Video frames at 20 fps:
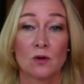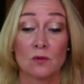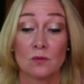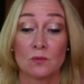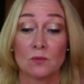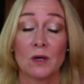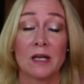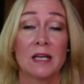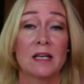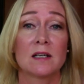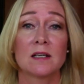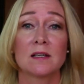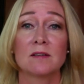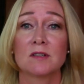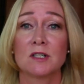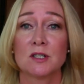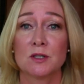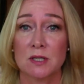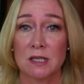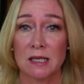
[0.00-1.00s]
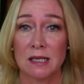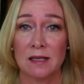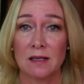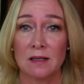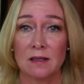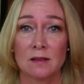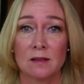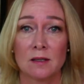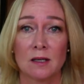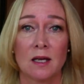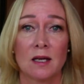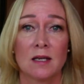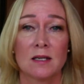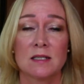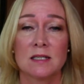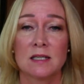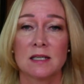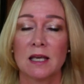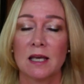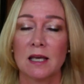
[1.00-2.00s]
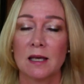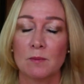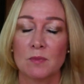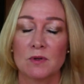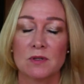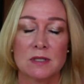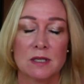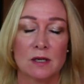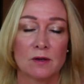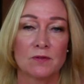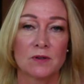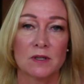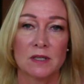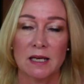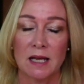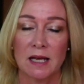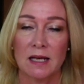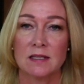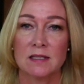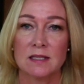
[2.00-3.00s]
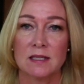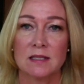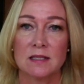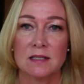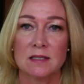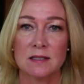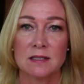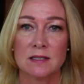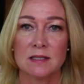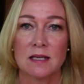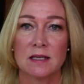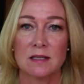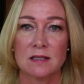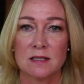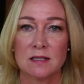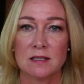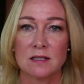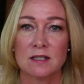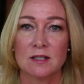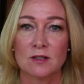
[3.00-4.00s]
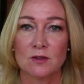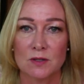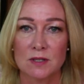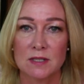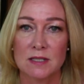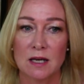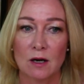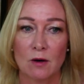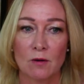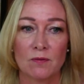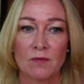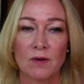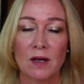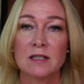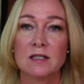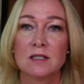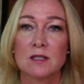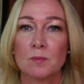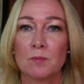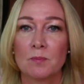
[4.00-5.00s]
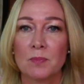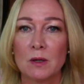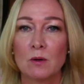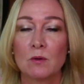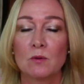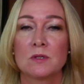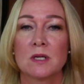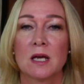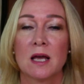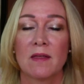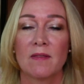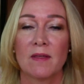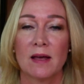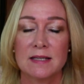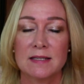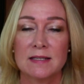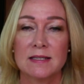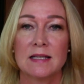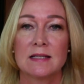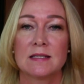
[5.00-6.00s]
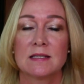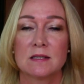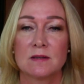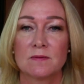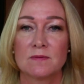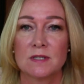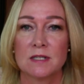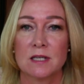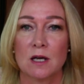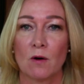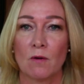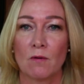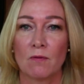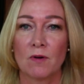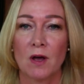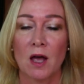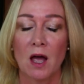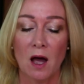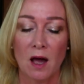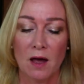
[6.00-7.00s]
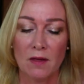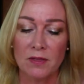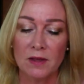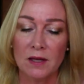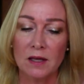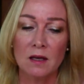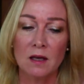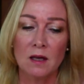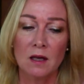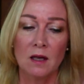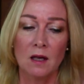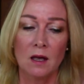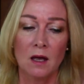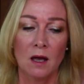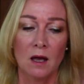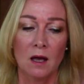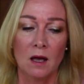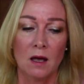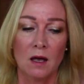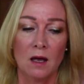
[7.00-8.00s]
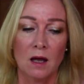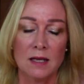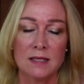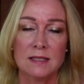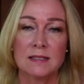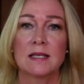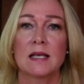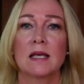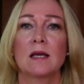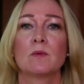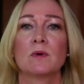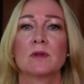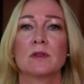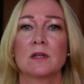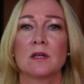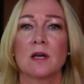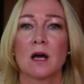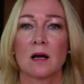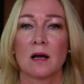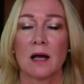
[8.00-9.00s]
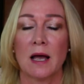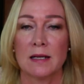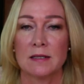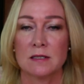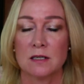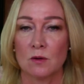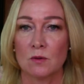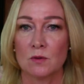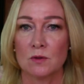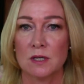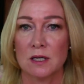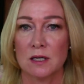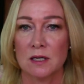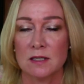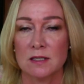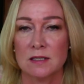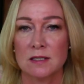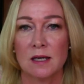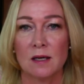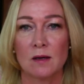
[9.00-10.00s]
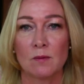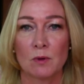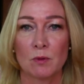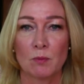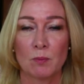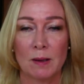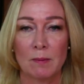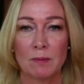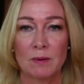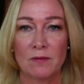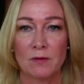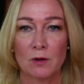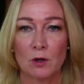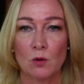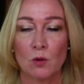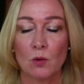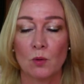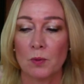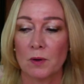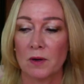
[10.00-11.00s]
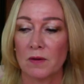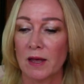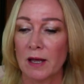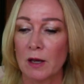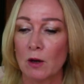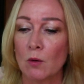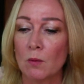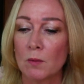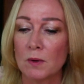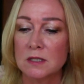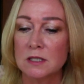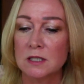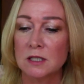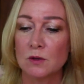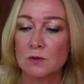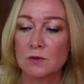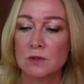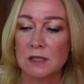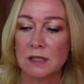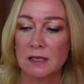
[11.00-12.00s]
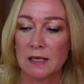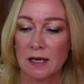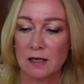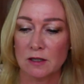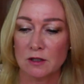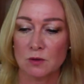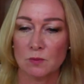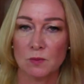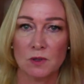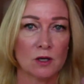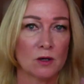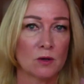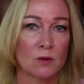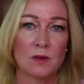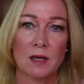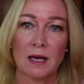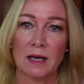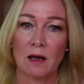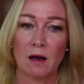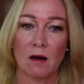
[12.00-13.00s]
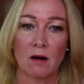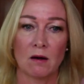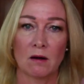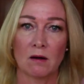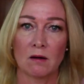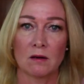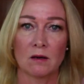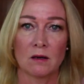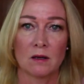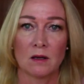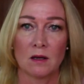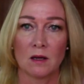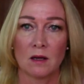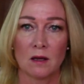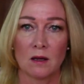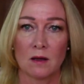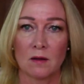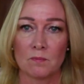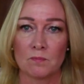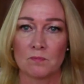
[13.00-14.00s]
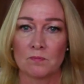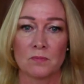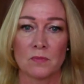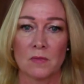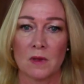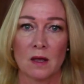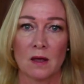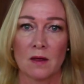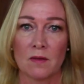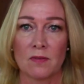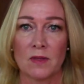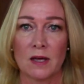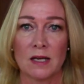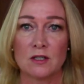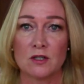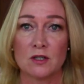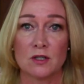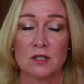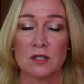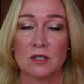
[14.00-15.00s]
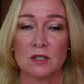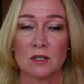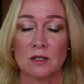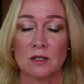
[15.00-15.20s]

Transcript: weekly routine, to keep yourself connected and centred to yourself and to build that sense of self. I think I see it with the young adults and I see it with people in the corporate. They almost lose connection with who they are. They just,